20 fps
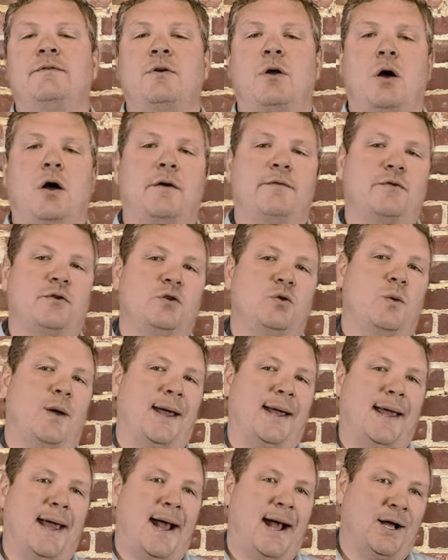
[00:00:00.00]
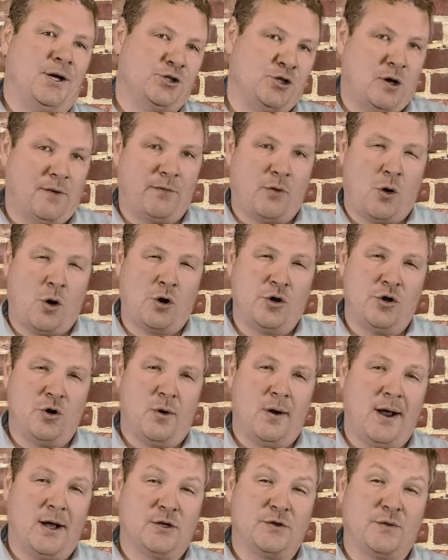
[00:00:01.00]
offer you a cash offer on your
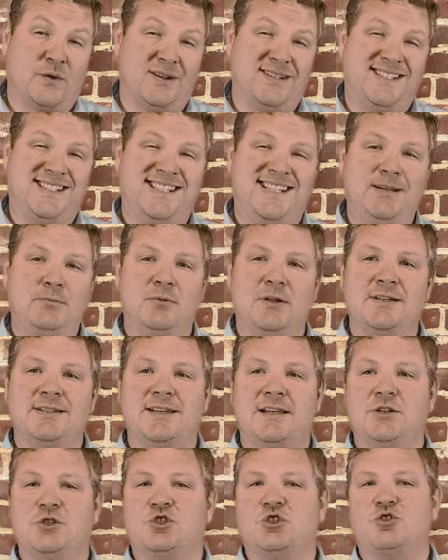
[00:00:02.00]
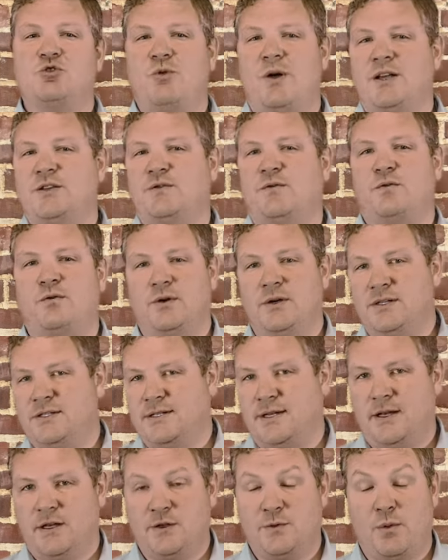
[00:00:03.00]
house for a seamless and stress-free
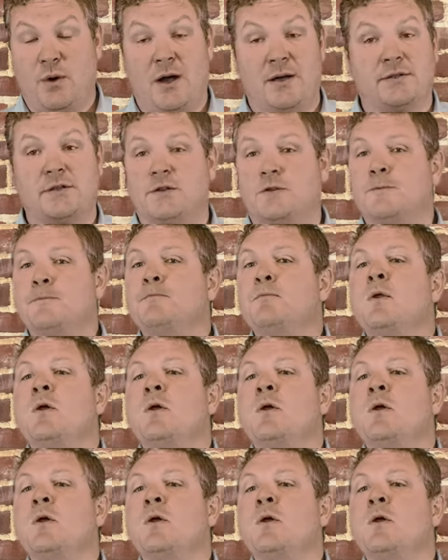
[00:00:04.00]
sales process.